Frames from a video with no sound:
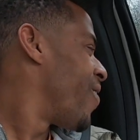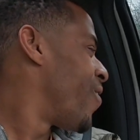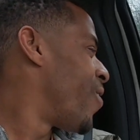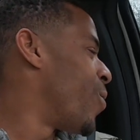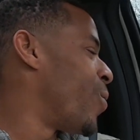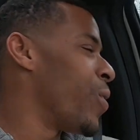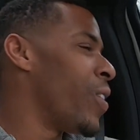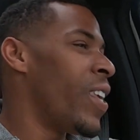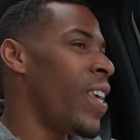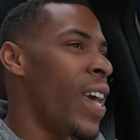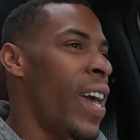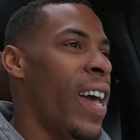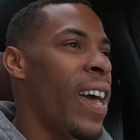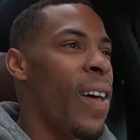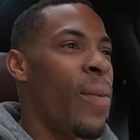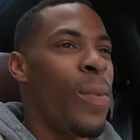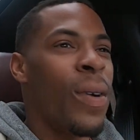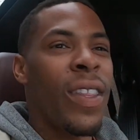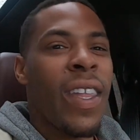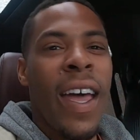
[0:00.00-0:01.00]
well,
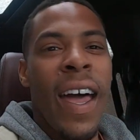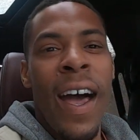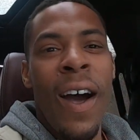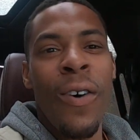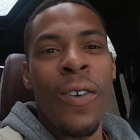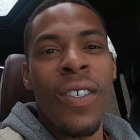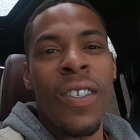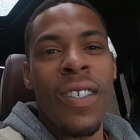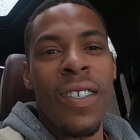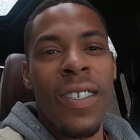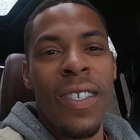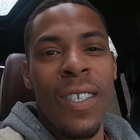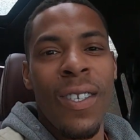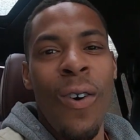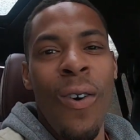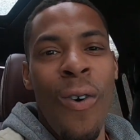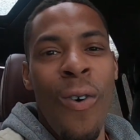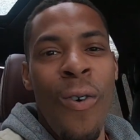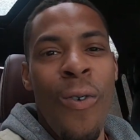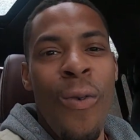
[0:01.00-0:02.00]
yeah, but the house
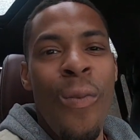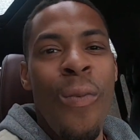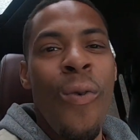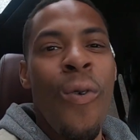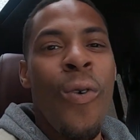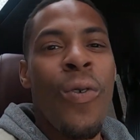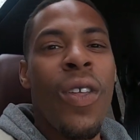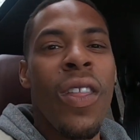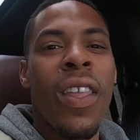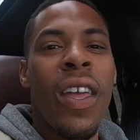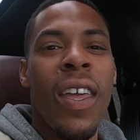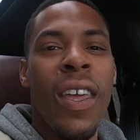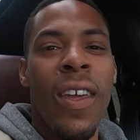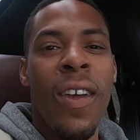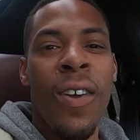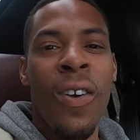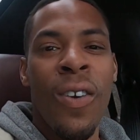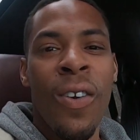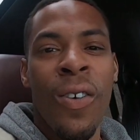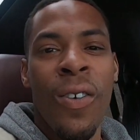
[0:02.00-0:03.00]
sold more than a
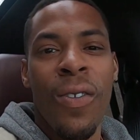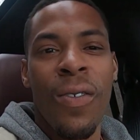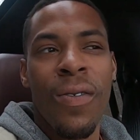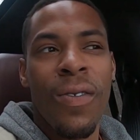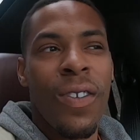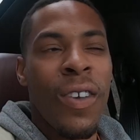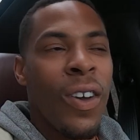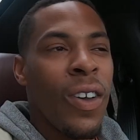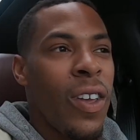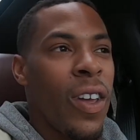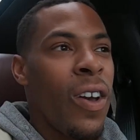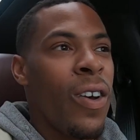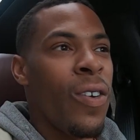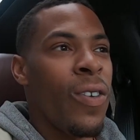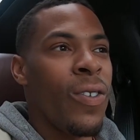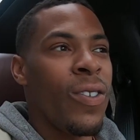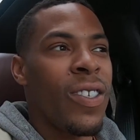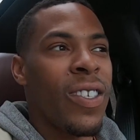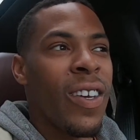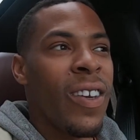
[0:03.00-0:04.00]
year
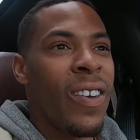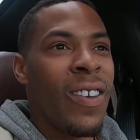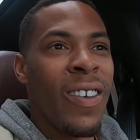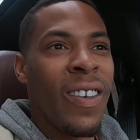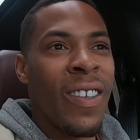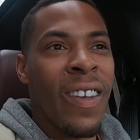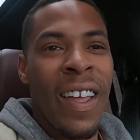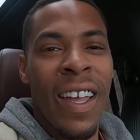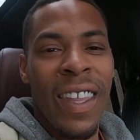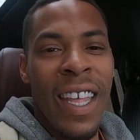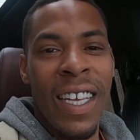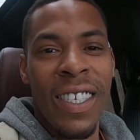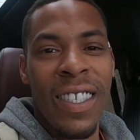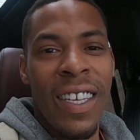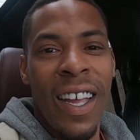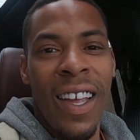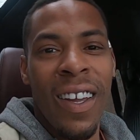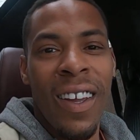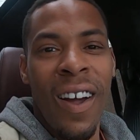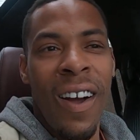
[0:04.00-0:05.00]
ago. So, you know, like that's
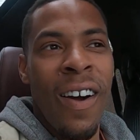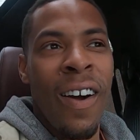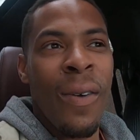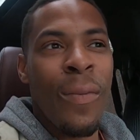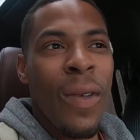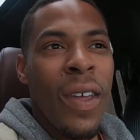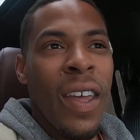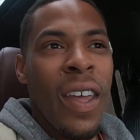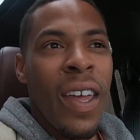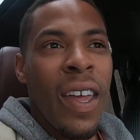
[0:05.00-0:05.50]
not a comp.